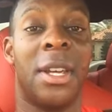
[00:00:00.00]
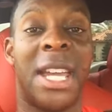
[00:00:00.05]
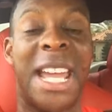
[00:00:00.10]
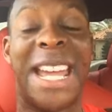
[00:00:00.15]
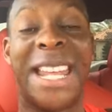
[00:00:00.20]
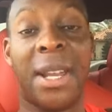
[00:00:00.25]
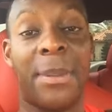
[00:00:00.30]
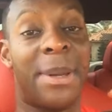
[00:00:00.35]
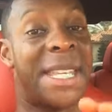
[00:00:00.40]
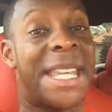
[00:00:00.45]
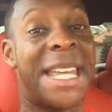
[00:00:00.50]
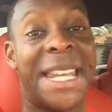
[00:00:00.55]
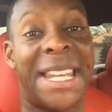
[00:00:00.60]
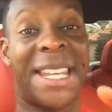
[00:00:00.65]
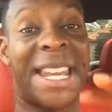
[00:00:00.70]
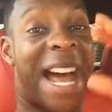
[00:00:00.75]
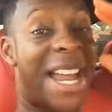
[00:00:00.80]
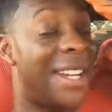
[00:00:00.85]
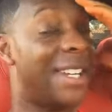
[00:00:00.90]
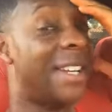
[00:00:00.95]
In the
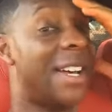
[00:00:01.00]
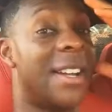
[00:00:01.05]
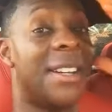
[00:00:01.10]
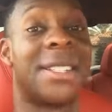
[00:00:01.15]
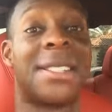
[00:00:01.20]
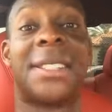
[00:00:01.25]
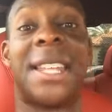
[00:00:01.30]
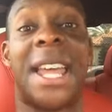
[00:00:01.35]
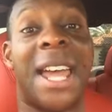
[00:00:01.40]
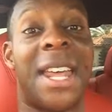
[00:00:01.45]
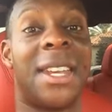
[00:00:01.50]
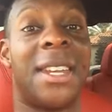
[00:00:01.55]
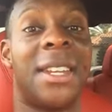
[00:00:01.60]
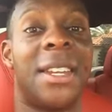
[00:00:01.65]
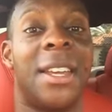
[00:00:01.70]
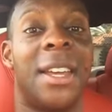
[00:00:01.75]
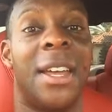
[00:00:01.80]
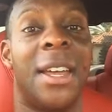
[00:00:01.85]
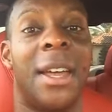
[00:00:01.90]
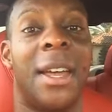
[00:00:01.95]
beginning, I didn't understand
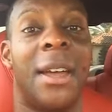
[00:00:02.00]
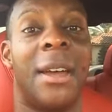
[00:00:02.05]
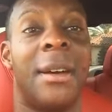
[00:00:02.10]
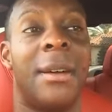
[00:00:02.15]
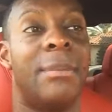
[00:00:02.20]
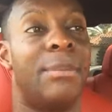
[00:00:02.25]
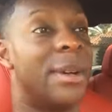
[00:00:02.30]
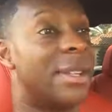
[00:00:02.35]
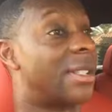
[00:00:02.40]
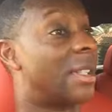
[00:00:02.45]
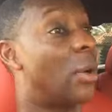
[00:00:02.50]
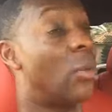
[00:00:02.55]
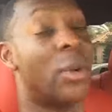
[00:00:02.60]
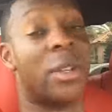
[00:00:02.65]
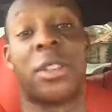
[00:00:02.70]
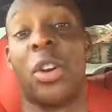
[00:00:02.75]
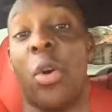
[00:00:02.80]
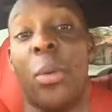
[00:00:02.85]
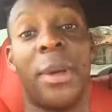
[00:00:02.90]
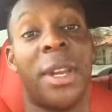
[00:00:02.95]
it, but
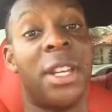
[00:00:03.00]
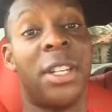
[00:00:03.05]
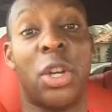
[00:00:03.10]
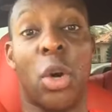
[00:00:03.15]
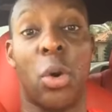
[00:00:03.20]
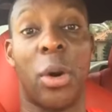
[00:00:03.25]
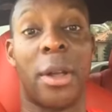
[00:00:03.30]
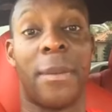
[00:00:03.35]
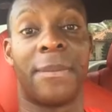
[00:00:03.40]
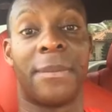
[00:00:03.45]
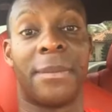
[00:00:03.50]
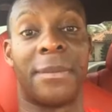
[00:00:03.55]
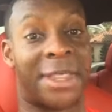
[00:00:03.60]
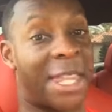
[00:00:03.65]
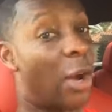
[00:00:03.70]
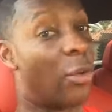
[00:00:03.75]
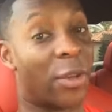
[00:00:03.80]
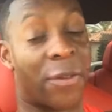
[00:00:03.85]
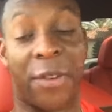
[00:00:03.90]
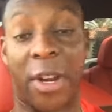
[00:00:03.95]
someone told me to do it.
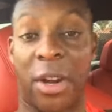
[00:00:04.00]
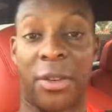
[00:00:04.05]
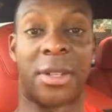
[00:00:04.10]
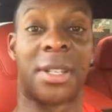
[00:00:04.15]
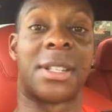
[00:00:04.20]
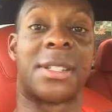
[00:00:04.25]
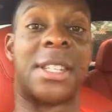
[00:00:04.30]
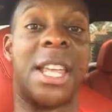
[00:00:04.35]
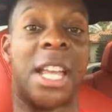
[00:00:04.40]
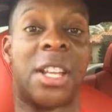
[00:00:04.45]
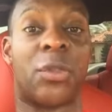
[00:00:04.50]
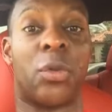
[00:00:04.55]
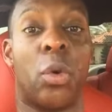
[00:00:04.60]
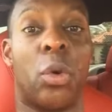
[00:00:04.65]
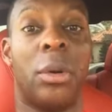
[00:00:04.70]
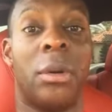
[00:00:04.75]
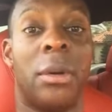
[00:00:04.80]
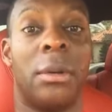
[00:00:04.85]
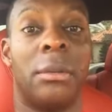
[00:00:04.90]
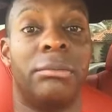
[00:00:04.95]
That was very
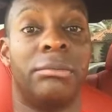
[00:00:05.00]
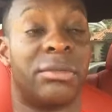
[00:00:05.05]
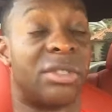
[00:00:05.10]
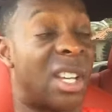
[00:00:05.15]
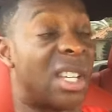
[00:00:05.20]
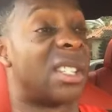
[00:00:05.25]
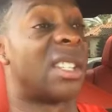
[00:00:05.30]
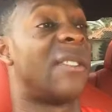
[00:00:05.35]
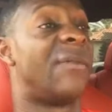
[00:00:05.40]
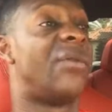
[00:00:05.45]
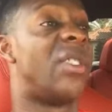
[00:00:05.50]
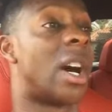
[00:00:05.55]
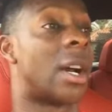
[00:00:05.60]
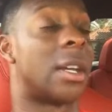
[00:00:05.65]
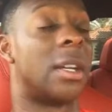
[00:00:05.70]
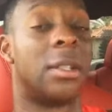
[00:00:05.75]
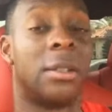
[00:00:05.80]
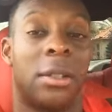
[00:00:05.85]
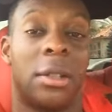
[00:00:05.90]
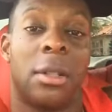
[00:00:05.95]
successful. So I said,
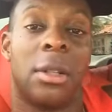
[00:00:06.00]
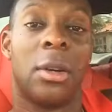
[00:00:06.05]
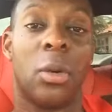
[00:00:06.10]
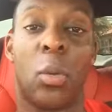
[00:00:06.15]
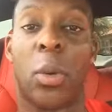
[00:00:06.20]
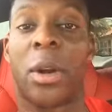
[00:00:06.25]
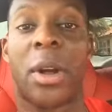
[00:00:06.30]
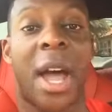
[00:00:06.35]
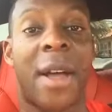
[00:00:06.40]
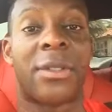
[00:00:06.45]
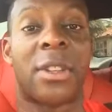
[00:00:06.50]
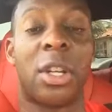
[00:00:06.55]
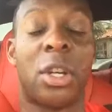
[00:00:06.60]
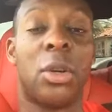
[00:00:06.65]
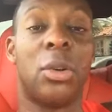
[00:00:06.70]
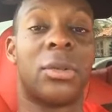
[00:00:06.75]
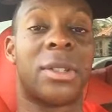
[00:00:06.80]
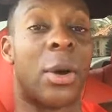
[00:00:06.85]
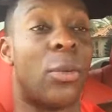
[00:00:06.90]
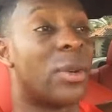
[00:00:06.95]
fuck it. What do I have to
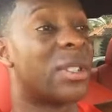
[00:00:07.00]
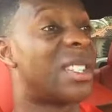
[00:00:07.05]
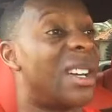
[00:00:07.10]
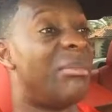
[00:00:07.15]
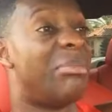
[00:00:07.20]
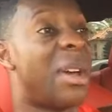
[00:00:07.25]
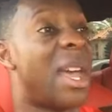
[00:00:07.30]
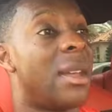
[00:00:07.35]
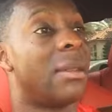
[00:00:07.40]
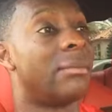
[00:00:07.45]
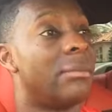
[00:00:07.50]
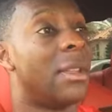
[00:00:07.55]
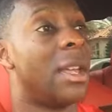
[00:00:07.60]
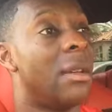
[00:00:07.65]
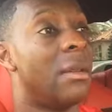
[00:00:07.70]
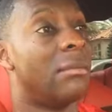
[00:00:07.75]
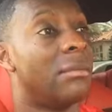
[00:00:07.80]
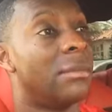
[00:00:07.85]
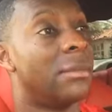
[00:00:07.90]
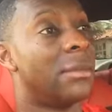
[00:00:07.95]
lose? I went to the bank.
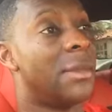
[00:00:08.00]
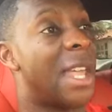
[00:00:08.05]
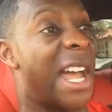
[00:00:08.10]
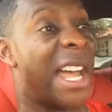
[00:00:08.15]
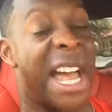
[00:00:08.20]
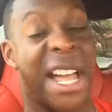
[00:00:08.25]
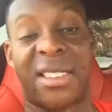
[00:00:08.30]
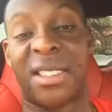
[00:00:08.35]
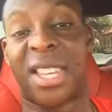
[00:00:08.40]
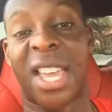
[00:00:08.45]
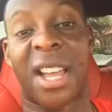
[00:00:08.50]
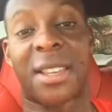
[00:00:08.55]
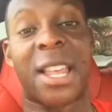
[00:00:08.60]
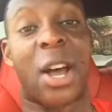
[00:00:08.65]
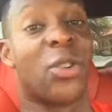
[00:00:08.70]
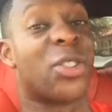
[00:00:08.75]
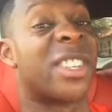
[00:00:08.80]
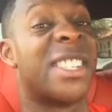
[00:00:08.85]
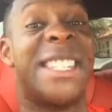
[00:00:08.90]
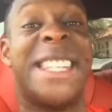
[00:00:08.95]
I got checks.
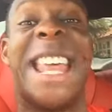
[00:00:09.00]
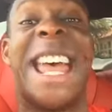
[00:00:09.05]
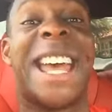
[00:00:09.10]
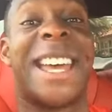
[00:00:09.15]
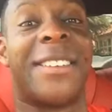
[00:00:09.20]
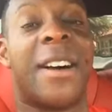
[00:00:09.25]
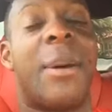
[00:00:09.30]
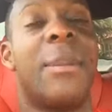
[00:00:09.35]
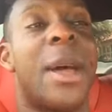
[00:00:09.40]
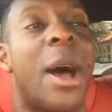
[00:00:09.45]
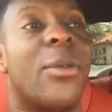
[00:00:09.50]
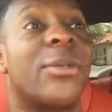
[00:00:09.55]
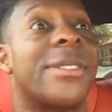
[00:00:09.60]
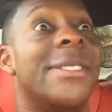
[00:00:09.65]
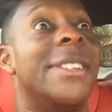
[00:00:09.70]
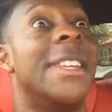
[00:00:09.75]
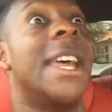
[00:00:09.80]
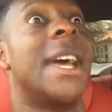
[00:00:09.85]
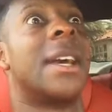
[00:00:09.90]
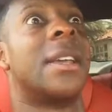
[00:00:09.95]
I was a negative. I mean, I was
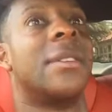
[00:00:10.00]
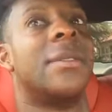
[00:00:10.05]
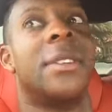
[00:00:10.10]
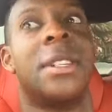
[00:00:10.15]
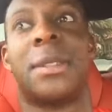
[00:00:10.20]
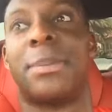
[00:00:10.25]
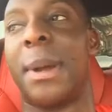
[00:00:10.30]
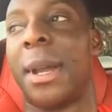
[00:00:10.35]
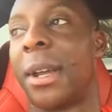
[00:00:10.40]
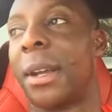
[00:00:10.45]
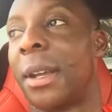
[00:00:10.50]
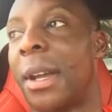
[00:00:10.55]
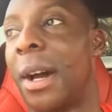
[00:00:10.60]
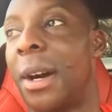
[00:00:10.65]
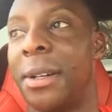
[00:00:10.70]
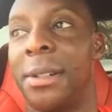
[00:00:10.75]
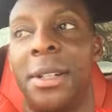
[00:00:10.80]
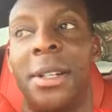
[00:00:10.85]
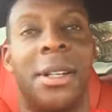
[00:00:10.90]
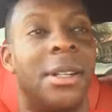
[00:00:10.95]
negative in this bank
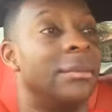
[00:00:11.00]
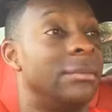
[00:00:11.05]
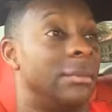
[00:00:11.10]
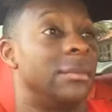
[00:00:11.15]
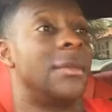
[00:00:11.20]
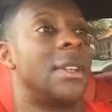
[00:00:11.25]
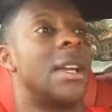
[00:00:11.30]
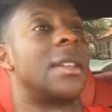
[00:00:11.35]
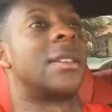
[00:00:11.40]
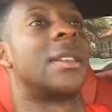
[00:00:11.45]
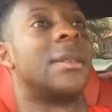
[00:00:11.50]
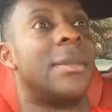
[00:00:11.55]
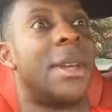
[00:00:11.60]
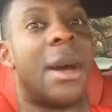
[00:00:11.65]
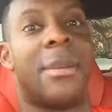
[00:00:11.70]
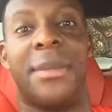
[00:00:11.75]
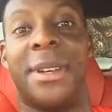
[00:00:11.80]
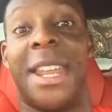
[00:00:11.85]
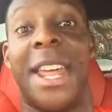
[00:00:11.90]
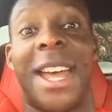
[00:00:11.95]
account. I said, man,
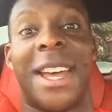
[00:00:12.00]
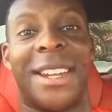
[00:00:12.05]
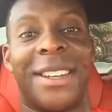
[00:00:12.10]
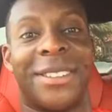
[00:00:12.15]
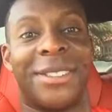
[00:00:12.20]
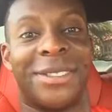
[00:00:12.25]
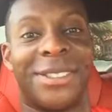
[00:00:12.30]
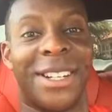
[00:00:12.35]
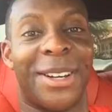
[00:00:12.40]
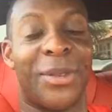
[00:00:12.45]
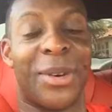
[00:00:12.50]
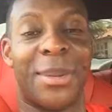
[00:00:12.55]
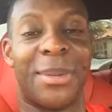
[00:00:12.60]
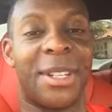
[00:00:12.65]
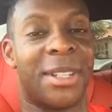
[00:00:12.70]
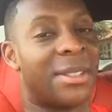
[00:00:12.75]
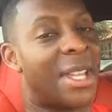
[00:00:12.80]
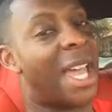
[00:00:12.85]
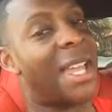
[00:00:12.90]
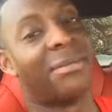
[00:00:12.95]
I'm negative. You know what
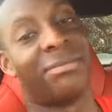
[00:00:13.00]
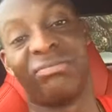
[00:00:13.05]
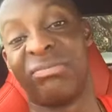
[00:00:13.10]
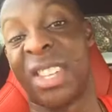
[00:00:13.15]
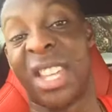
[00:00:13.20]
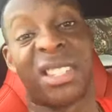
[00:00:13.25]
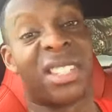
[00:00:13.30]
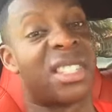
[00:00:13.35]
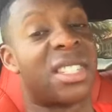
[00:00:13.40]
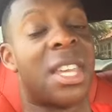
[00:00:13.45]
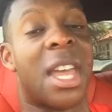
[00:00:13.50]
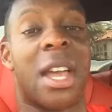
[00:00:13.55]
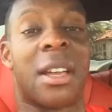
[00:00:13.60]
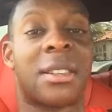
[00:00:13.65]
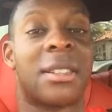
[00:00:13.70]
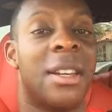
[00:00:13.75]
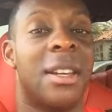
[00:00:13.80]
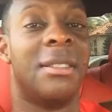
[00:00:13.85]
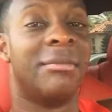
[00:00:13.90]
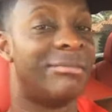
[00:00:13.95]
I'm doing? Hey, get the
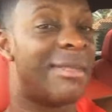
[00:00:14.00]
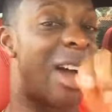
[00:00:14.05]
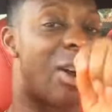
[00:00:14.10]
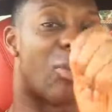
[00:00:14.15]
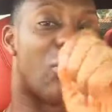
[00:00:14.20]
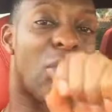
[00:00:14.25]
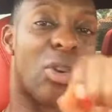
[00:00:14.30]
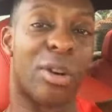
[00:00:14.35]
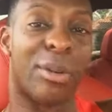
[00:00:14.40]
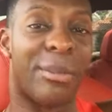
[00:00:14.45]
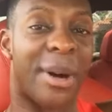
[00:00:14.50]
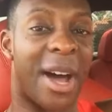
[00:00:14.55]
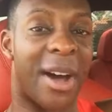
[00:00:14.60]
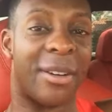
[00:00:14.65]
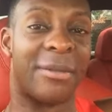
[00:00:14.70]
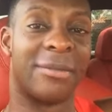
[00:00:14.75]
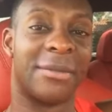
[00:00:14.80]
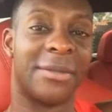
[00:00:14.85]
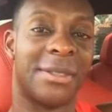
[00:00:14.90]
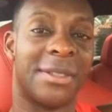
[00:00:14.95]
checks. I wrote them out.